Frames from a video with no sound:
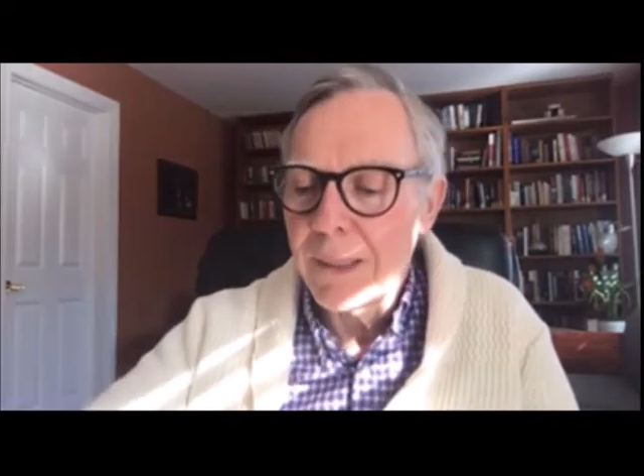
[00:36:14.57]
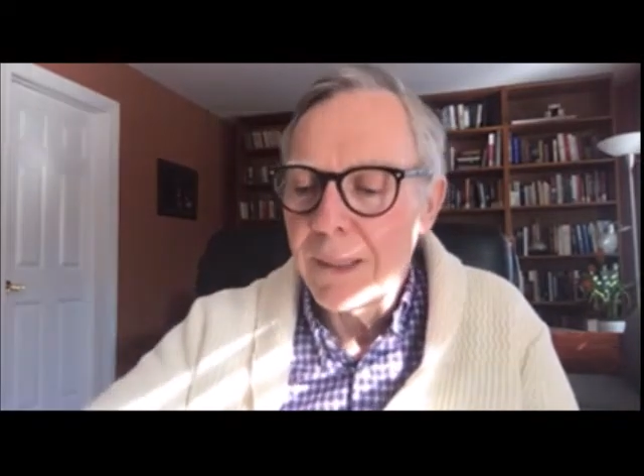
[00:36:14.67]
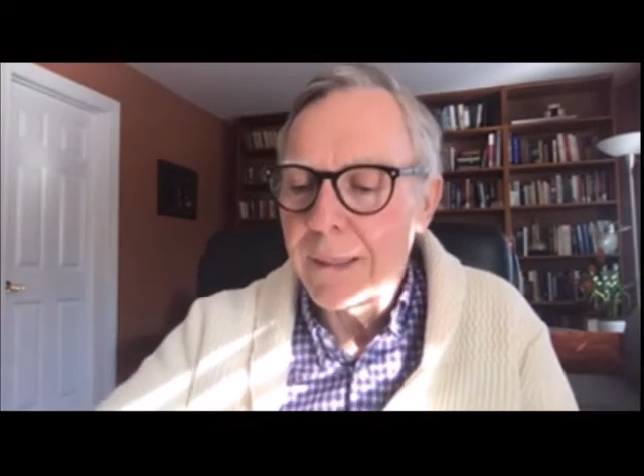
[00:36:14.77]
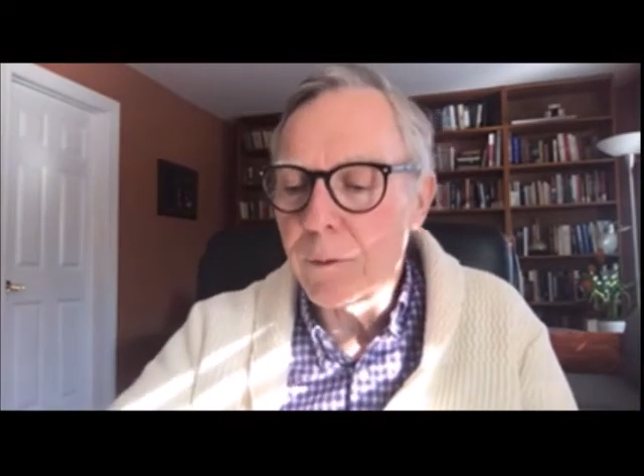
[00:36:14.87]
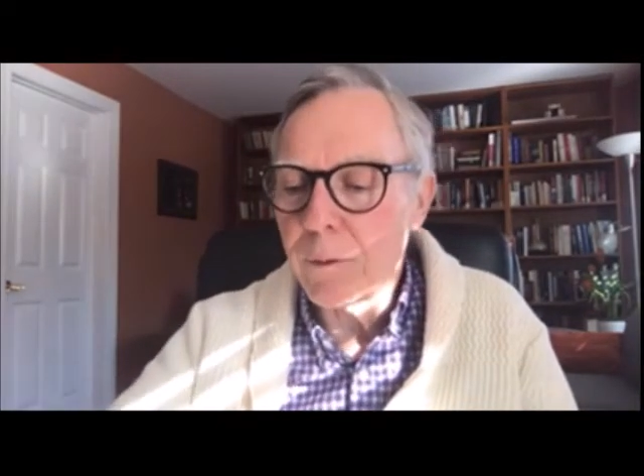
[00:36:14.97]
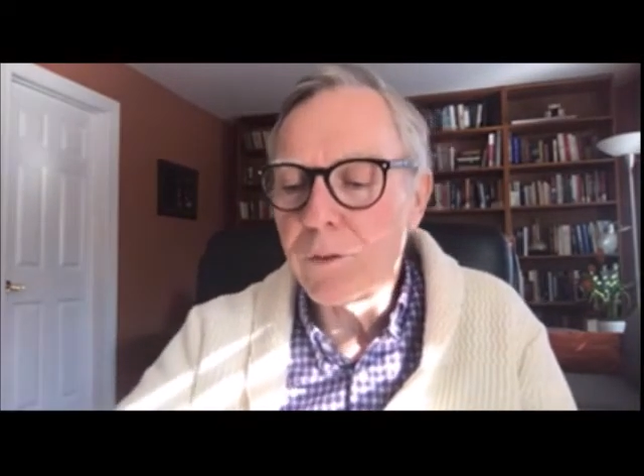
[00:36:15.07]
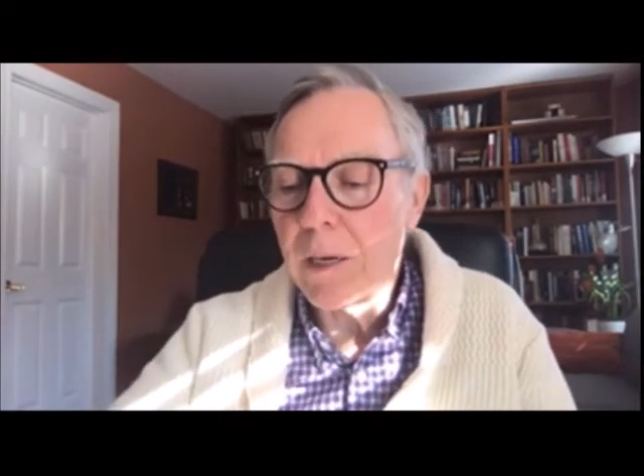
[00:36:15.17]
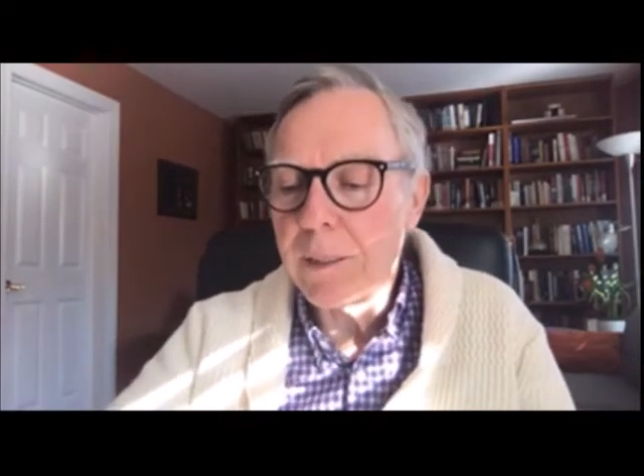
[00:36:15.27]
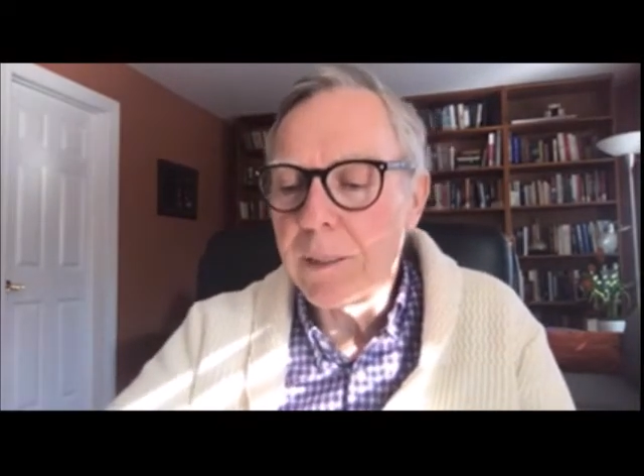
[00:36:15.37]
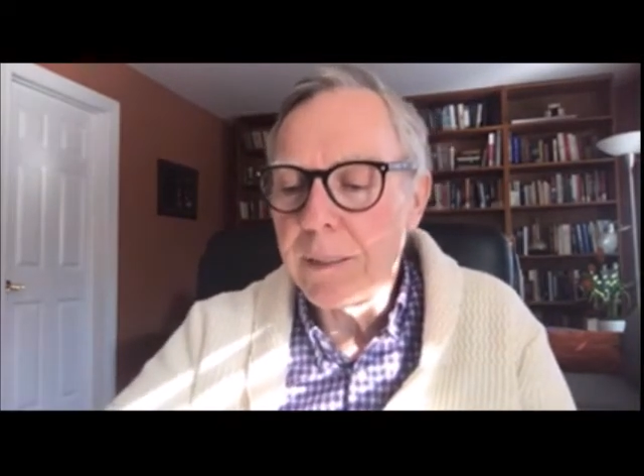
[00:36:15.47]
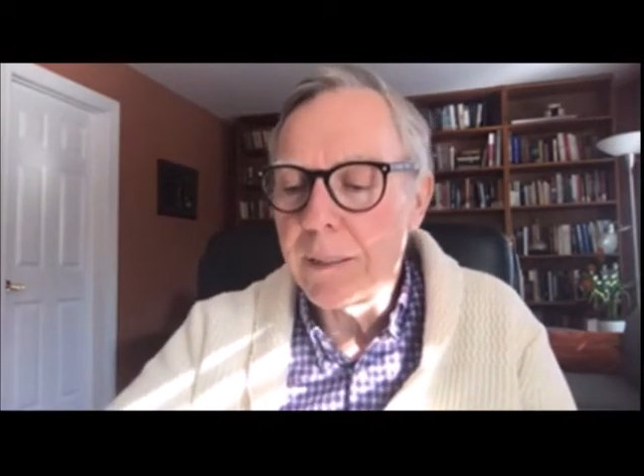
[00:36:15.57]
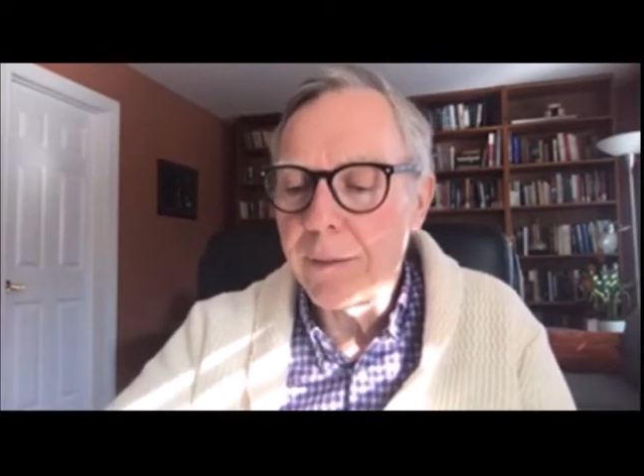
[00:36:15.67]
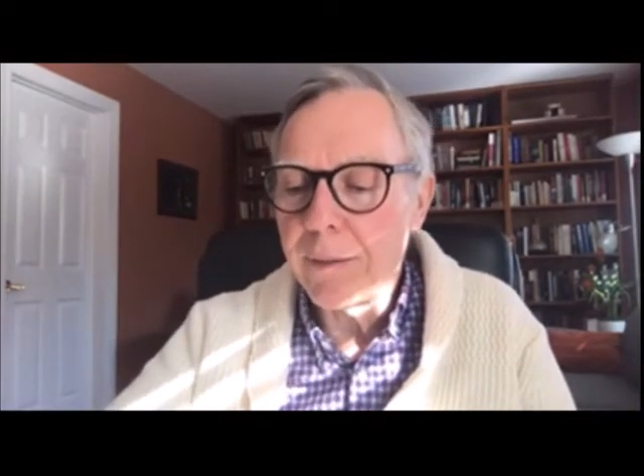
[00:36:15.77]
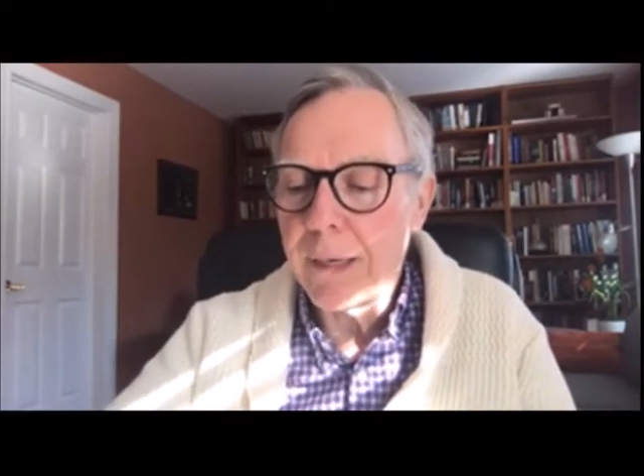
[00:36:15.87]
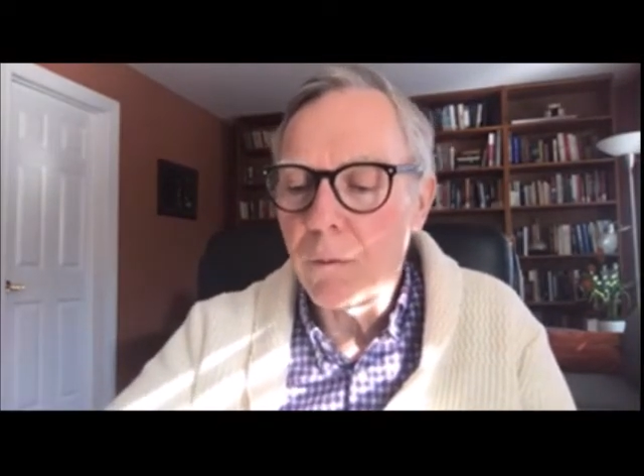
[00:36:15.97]
there was the idea
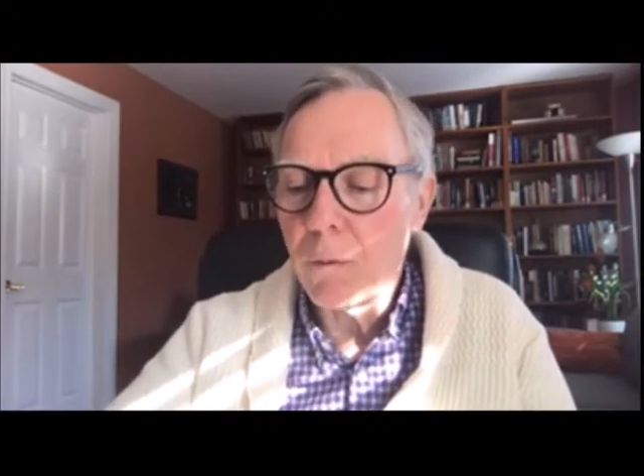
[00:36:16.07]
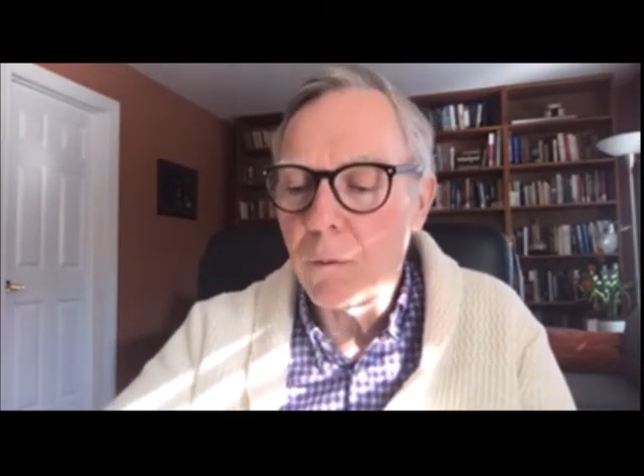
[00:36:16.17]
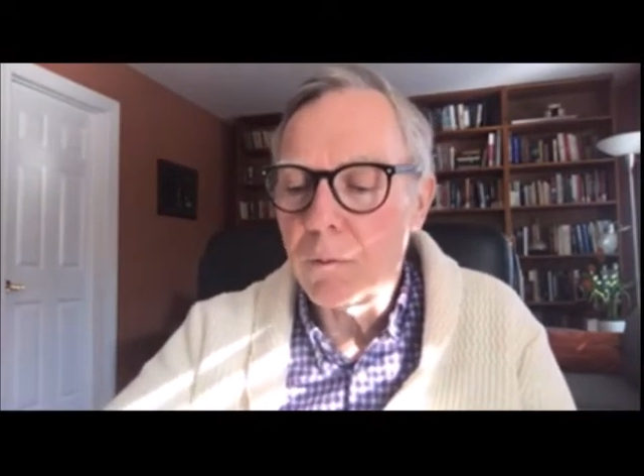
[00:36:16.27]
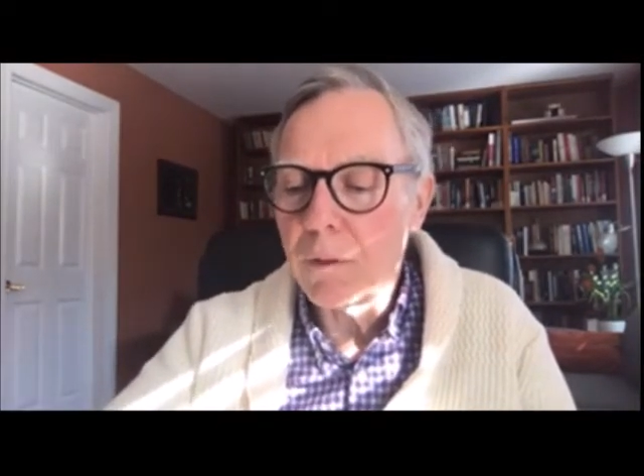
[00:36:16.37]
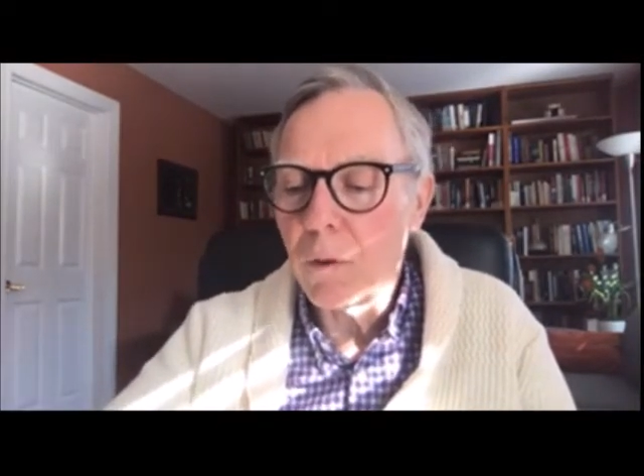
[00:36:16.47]
that, you know,